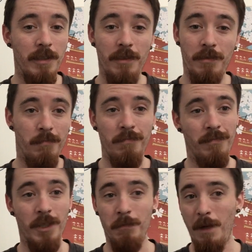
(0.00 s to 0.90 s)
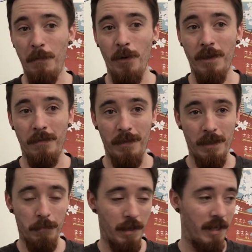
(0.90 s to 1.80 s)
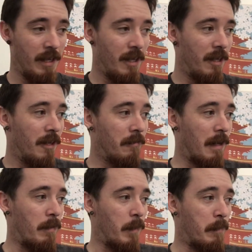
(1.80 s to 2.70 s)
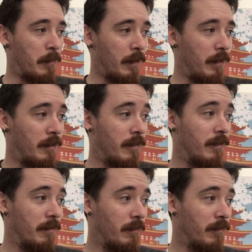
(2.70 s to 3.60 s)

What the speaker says: He's just my boy. He's my family member. He's